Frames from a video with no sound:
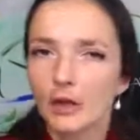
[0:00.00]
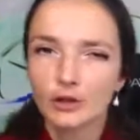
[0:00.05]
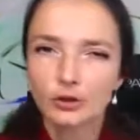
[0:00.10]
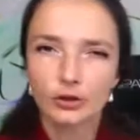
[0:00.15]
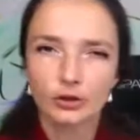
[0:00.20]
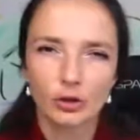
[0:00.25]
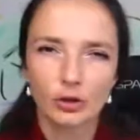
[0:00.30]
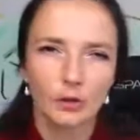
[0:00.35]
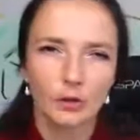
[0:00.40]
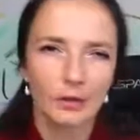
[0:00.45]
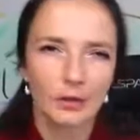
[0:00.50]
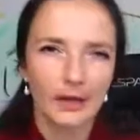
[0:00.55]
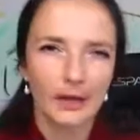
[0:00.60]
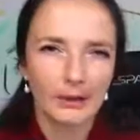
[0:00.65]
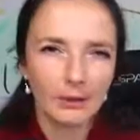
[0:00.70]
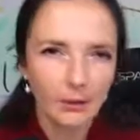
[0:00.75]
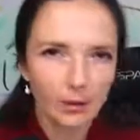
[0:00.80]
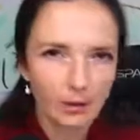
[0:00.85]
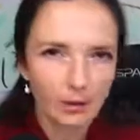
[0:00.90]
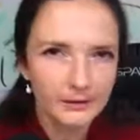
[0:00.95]
so
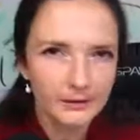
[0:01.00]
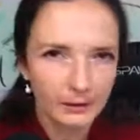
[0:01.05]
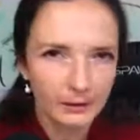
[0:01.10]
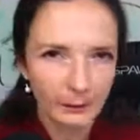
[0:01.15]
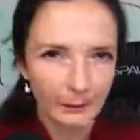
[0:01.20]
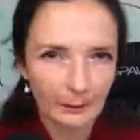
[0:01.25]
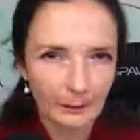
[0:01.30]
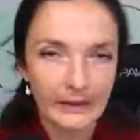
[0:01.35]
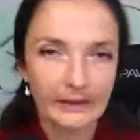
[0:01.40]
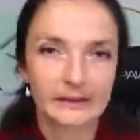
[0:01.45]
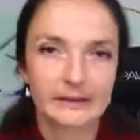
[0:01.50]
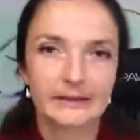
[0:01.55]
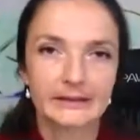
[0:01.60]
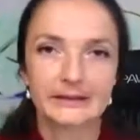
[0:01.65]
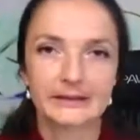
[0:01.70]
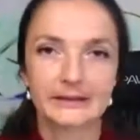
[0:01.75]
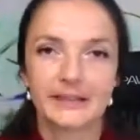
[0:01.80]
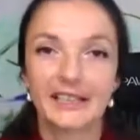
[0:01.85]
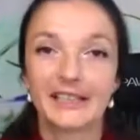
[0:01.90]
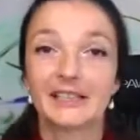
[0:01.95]
that also
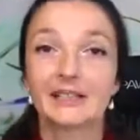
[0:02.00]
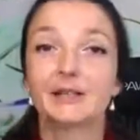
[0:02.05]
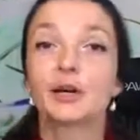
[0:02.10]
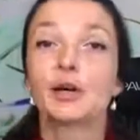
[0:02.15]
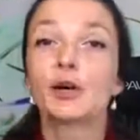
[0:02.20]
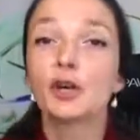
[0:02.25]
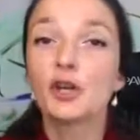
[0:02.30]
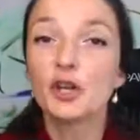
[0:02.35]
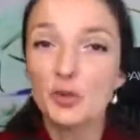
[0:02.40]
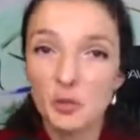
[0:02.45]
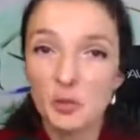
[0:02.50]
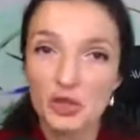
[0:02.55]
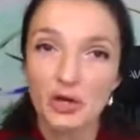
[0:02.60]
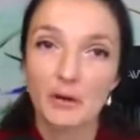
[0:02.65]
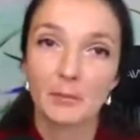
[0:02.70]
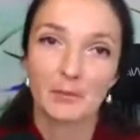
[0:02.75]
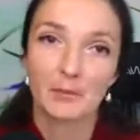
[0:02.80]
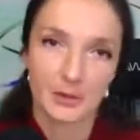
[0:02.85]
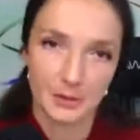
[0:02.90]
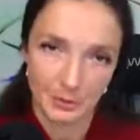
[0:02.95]
means there are huge
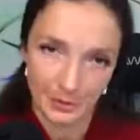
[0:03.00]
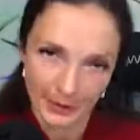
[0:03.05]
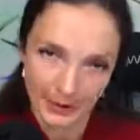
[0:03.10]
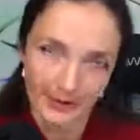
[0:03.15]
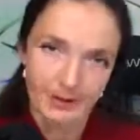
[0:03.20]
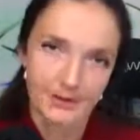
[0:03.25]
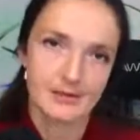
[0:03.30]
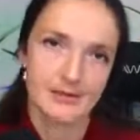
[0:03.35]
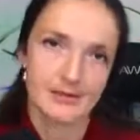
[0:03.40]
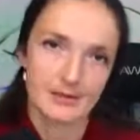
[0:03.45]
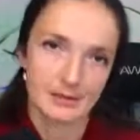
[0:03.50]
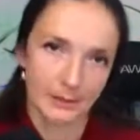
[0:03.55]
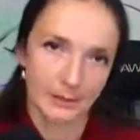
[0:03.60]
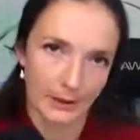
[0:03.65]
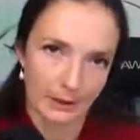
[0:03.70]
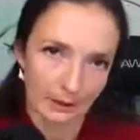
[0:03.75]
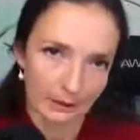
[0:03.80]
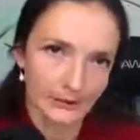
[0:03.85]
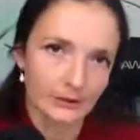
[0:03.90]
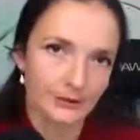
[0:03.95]
opportunities as
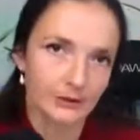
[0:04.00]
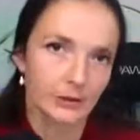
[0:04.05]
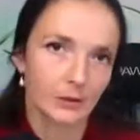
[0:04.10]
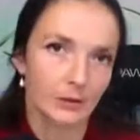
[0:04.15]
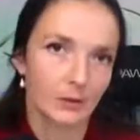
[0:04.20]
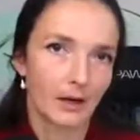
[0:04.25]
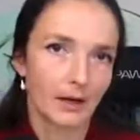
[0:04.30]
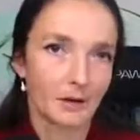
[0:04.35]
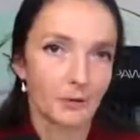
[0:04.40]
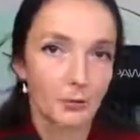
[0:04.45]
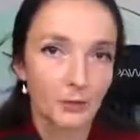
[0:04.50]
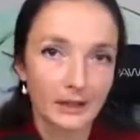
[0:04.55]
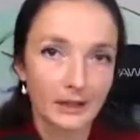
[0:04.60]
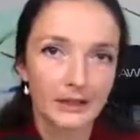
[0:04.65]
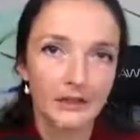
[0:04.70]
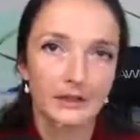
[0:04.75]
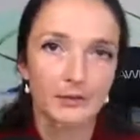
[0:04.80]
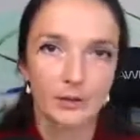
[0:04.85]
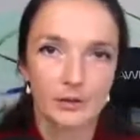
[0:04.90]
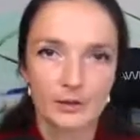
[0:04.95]
well so i
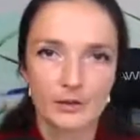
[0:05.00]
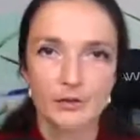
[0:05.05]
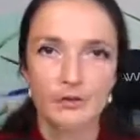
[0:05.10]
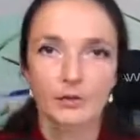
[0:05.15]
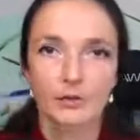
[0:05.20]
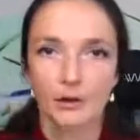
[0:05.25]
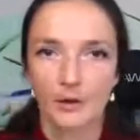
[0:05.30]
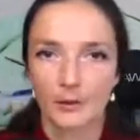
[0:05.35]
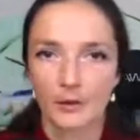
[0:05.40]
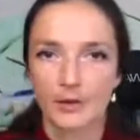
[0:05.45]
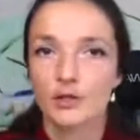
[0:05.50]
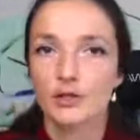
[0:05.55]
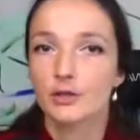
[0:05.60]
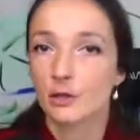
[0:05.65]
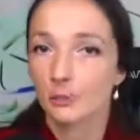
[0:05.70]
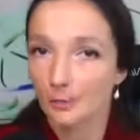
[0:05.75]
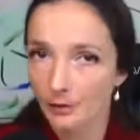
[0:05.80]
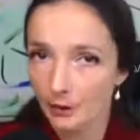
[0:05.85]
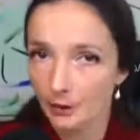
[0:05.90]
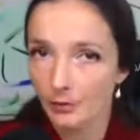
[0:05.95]
really want to encourage
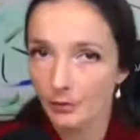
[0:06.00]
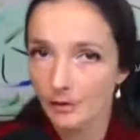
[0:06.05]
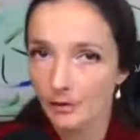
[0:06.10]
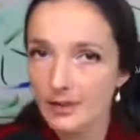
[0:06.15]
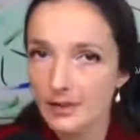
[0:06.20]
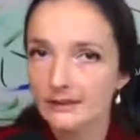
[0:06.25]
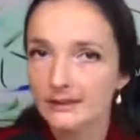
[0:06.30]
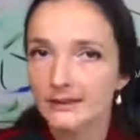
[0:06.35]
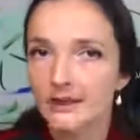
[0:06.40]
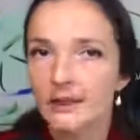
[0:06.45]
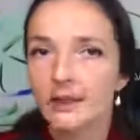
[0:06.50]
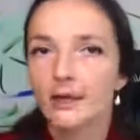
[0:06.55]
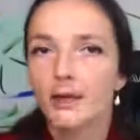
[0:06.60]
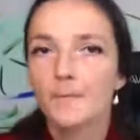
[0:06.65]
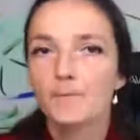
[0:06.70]
entrepreneurs